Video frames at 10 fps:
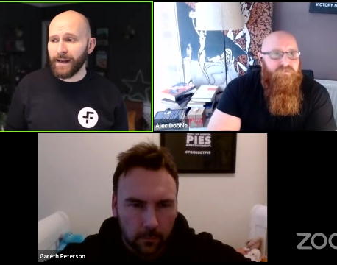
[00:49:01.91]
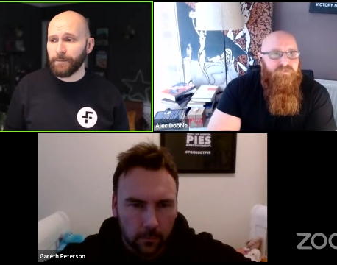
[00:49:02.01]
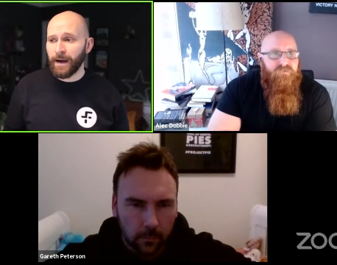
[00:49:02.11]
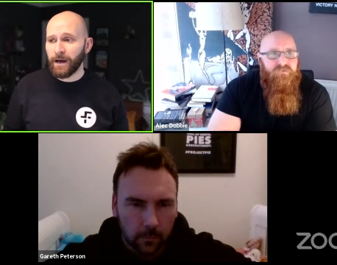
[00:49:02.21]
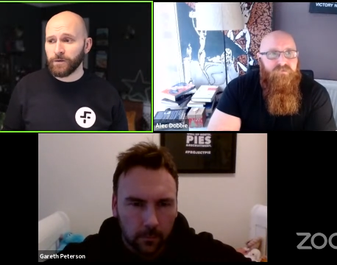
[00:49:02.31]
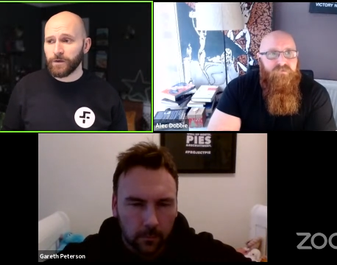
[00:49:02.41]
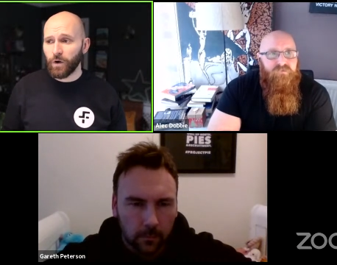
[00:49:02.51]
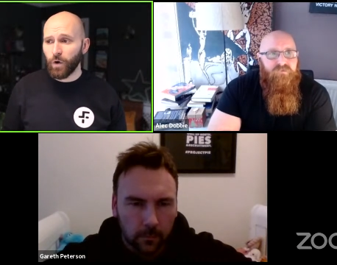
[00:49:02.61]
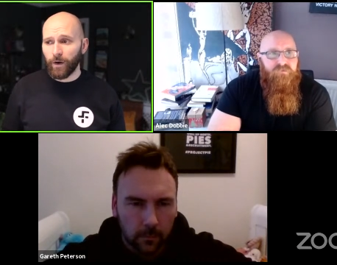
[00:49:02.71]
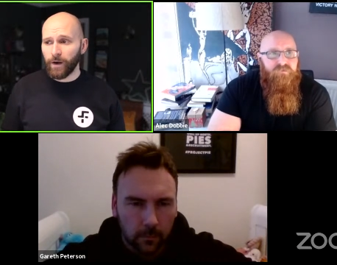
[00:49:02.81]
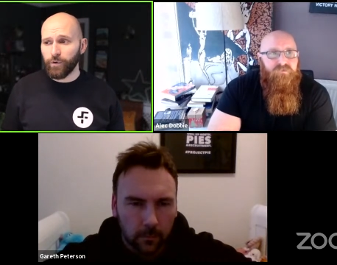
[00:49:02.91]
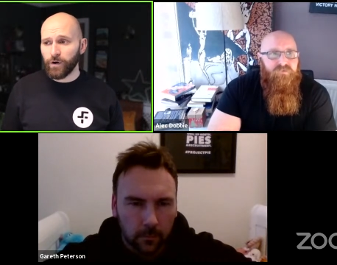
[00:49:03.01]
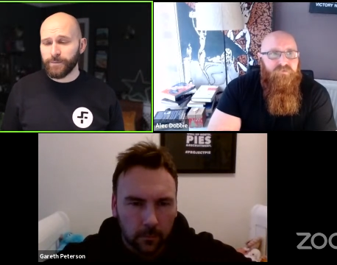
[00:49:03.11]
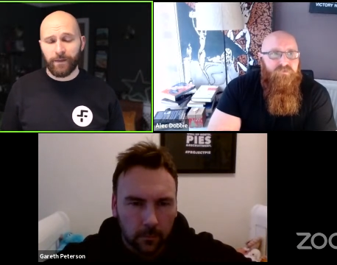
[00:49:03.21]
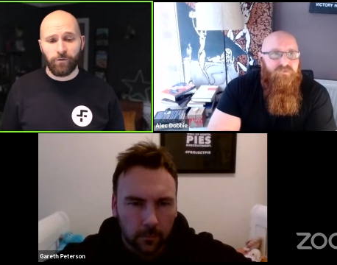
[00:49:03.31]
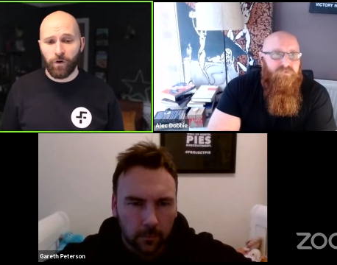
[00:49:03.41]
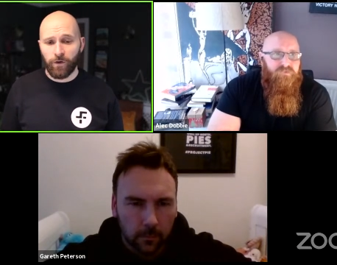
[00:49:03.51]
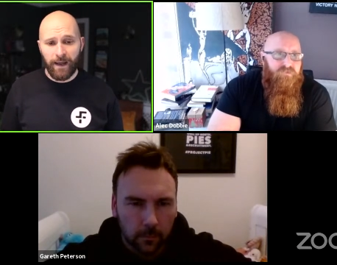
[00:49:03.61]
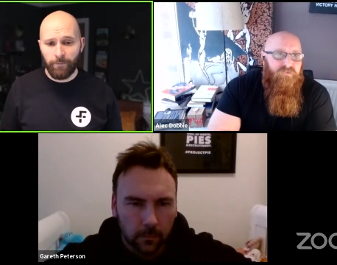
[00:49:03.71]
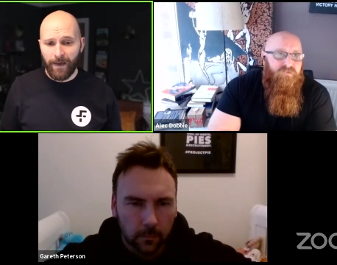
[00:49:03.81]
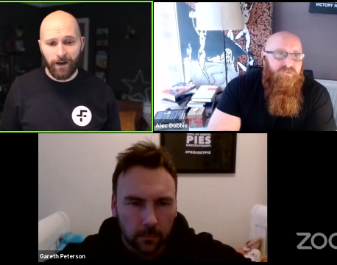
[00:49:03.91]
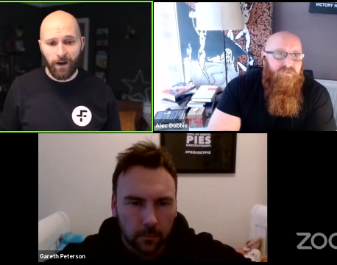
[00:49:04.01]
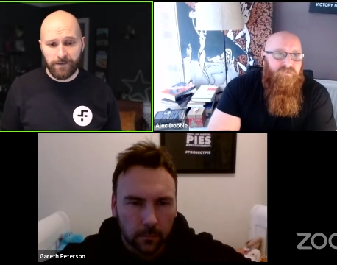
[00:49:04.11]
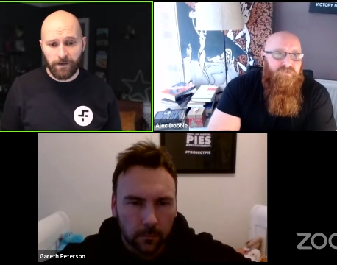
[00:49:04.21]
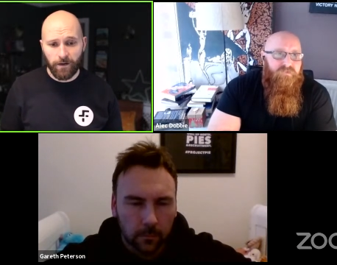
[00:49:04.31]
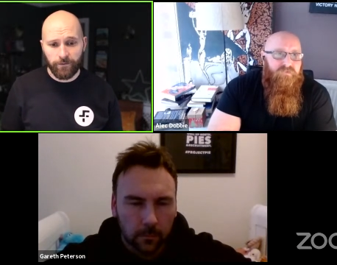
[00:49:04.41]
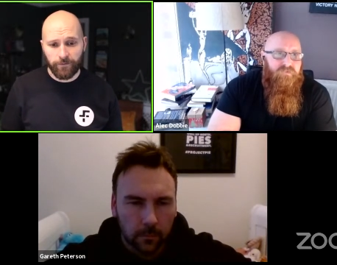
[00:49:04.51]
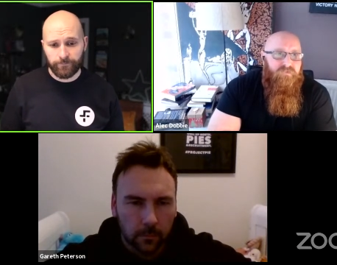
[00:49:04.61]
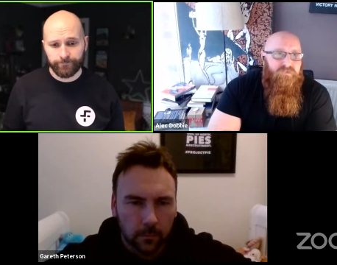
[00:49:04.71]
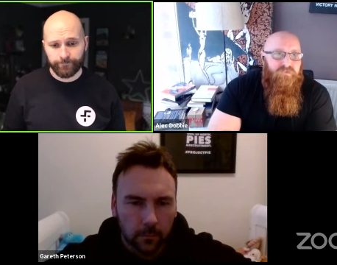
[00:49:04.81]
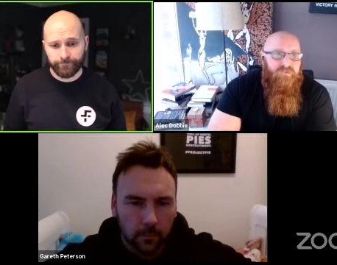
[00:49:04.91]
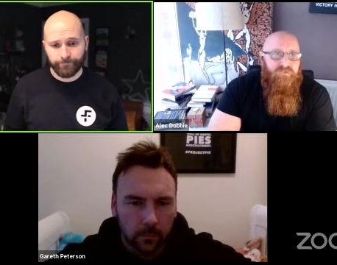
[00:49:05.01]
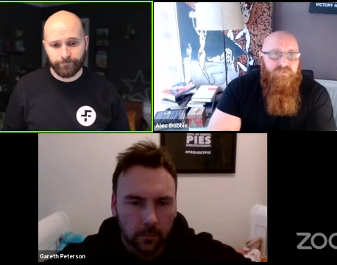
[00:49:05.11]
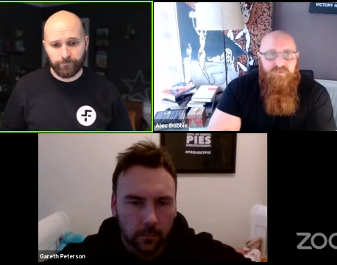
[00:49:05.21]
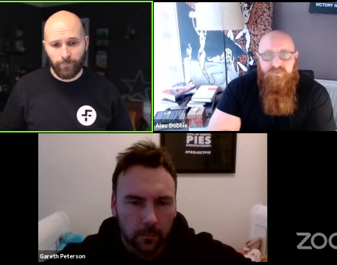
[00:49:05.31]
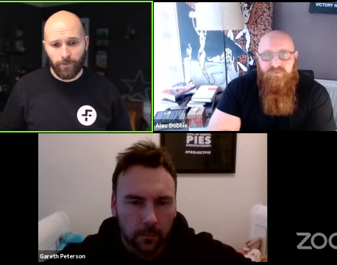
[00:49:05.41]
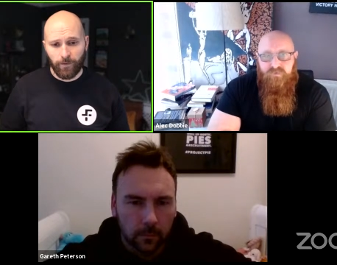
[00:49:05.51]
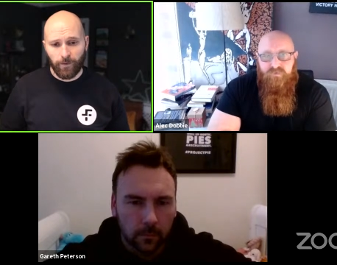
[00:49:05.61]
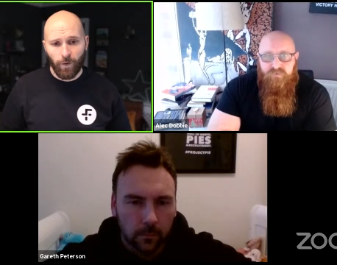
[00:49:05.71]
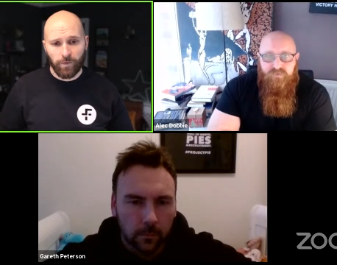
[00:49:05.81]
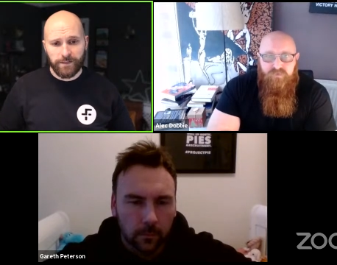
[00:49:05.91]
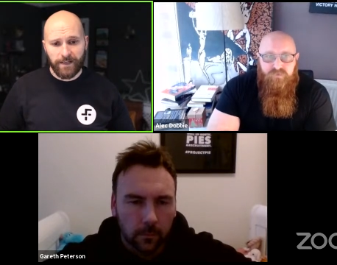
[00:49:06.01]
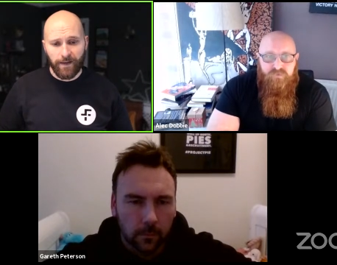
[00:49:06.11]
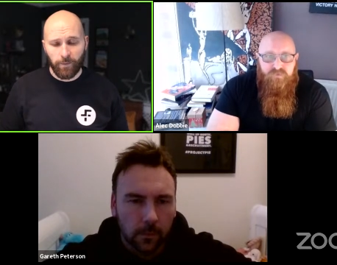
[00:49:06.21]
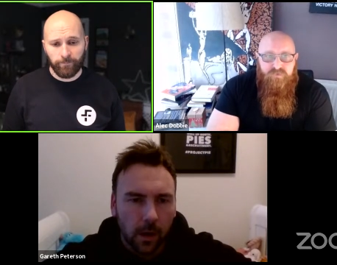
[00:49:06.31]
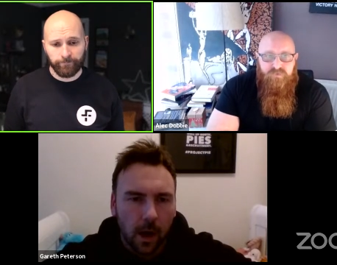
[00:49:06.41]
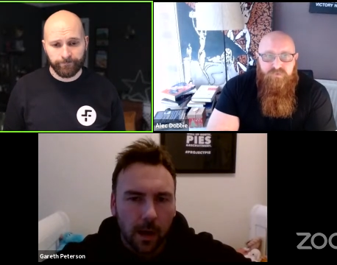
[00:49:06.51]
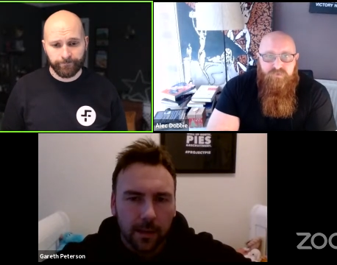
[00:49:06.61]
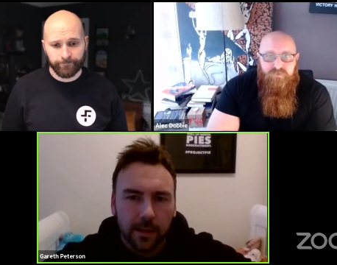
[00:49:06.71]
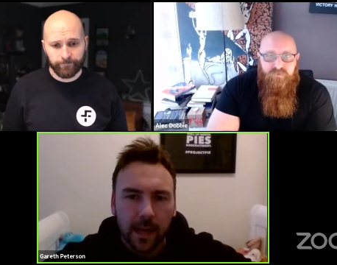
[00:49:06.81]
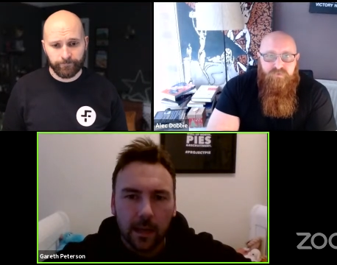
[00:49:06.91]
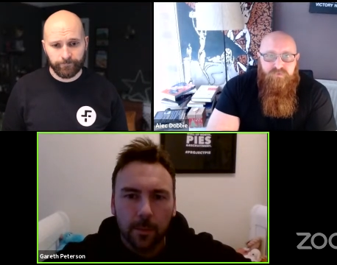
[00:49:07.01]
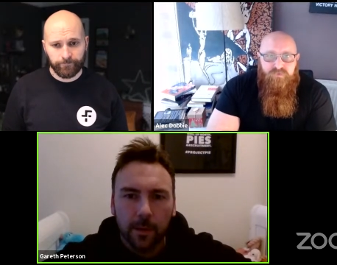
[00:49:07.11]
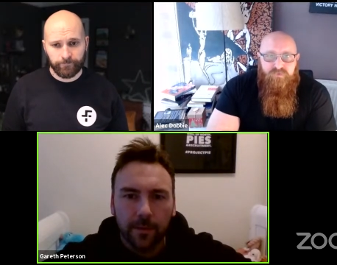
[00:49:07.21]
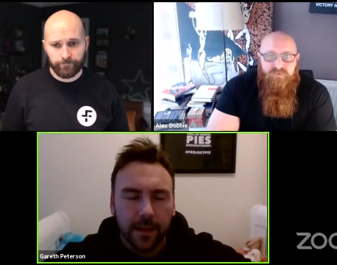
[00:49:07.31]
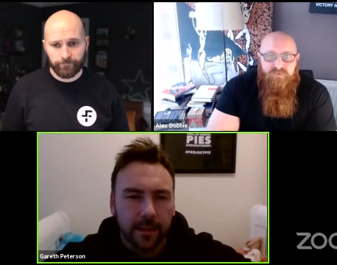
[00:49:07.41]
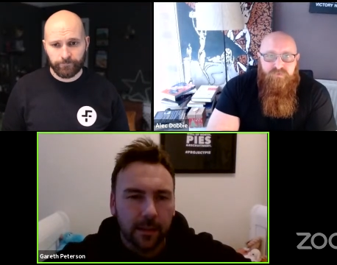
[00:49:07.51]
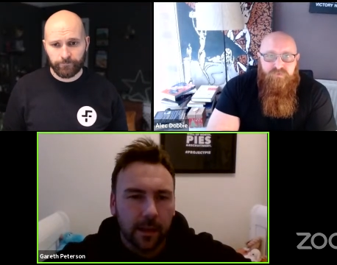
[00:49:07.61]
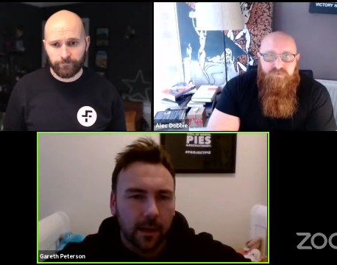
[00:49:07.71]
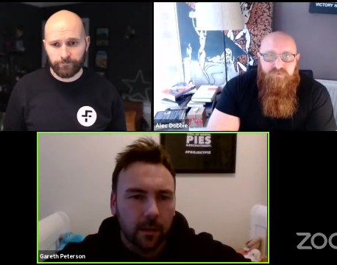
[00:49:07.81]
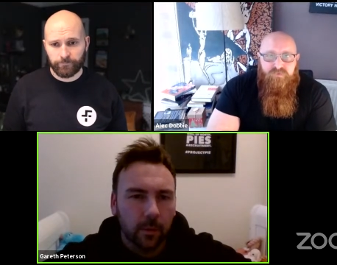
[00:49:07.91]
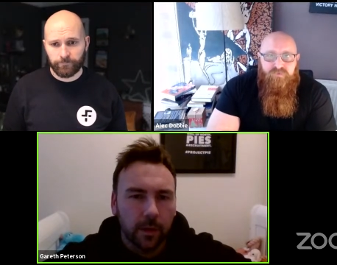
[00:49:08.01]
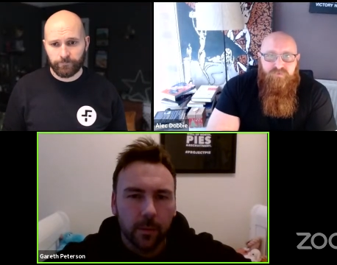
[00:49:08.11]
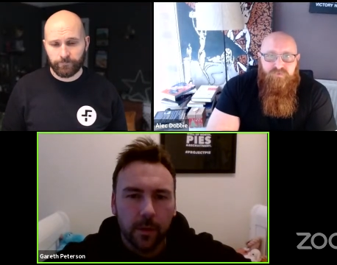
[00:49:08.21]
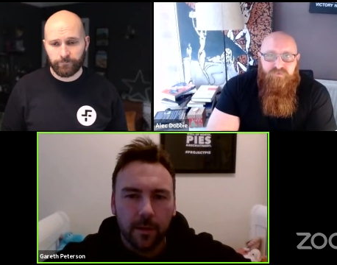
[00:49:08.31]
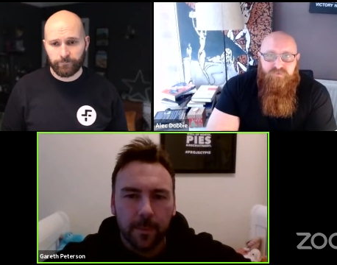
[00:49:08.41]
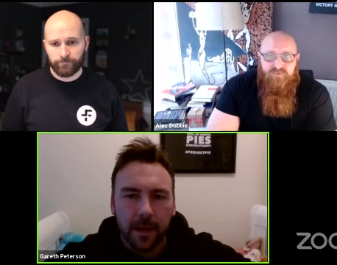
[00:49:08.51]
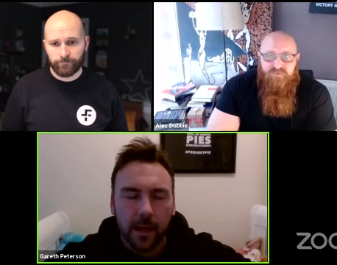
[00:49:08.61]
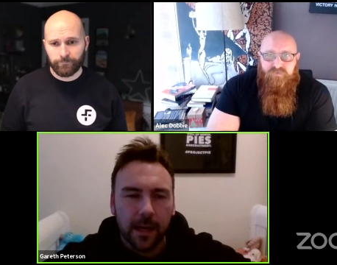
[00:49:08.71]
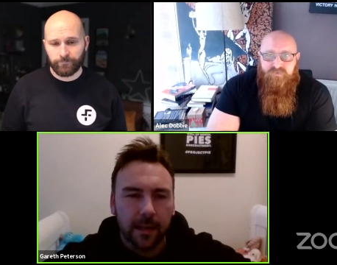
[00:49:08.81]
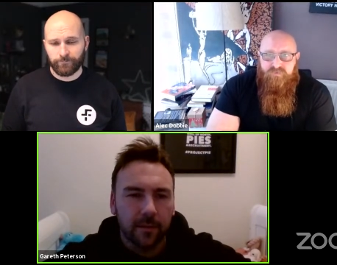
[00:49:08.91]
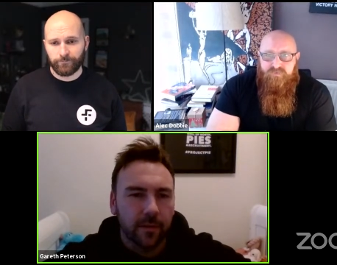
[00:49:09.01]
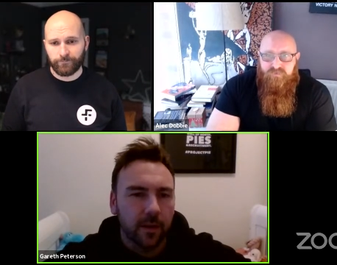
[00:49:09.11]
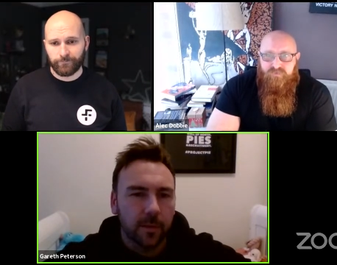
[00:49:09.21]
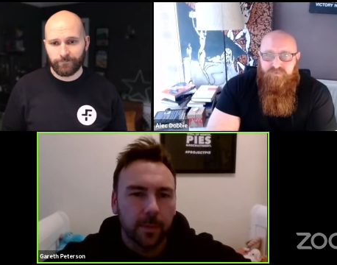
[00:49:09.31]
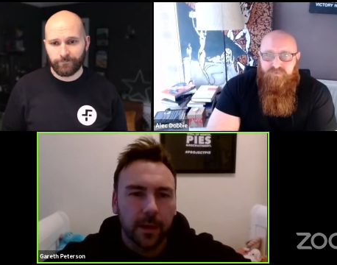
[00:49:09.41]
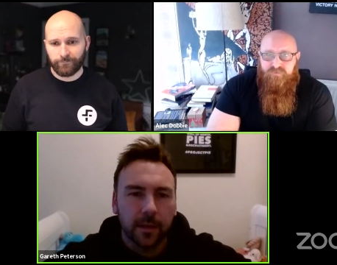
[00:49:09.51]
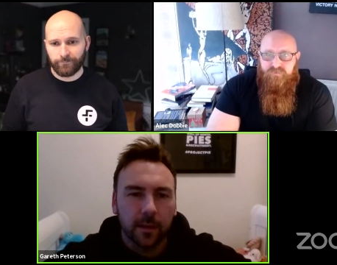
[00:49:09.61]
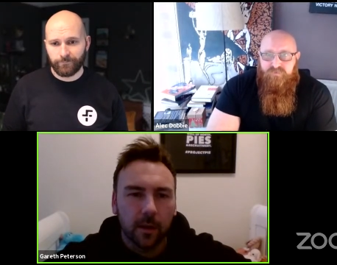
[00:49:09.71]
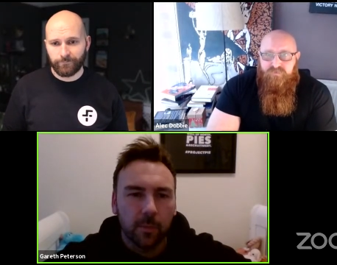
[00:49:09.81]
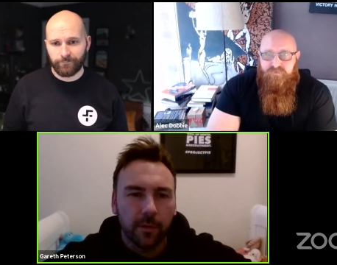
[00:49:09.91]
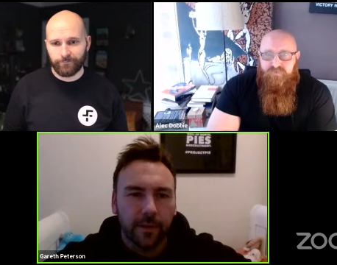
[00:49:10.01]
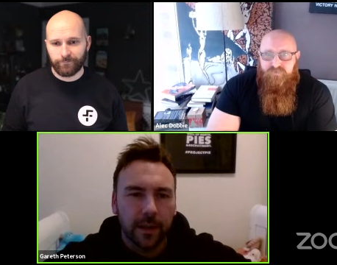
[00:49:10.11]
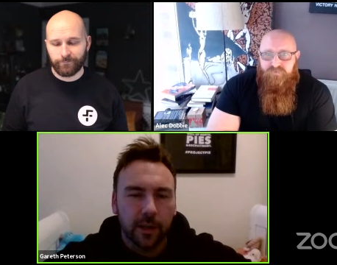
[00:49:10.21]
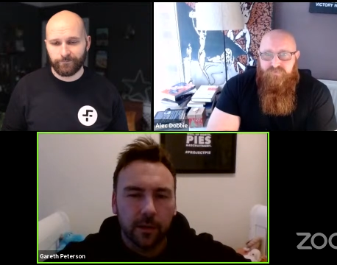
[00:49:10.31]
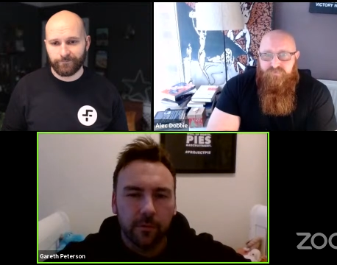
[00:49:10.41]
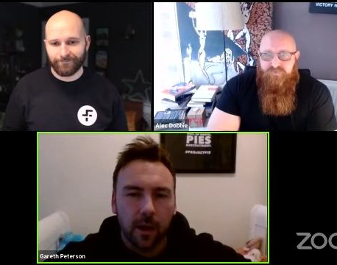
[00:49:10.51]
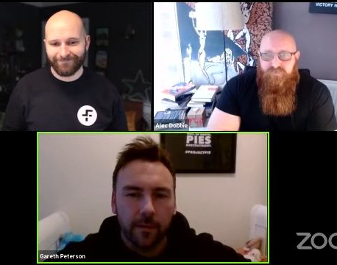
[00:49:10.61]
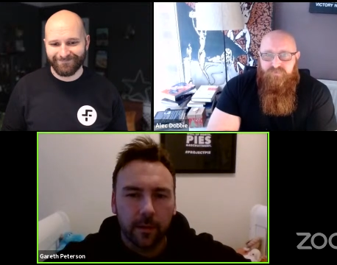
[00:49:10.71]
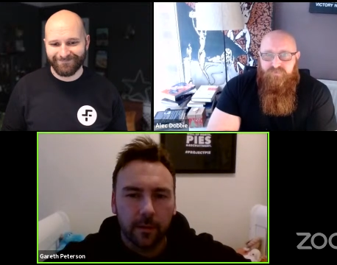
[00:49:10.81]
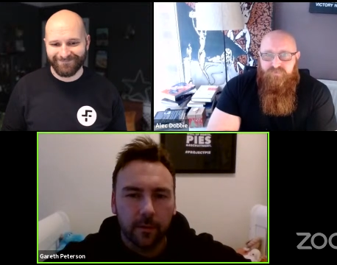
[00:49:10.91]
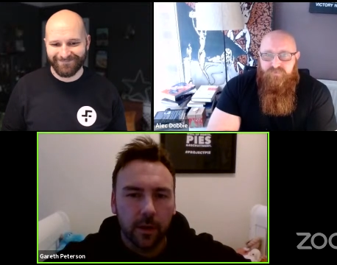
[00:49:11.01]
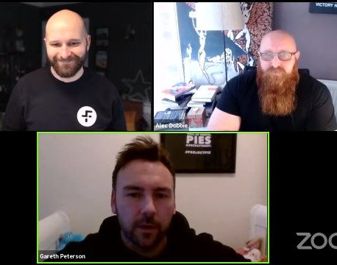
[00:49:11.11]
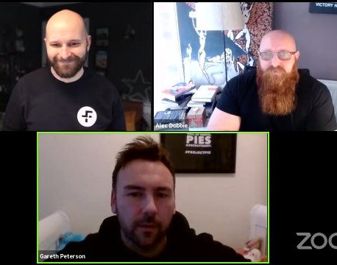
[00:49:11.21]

Speaker 1: emails, calling a prospect the wrong name, that kind of stuff? Who wants to take that one?
Speaker 2: Oh, it's a sackable offence. That you wouldn't have been hired in the first place. So prevention rather than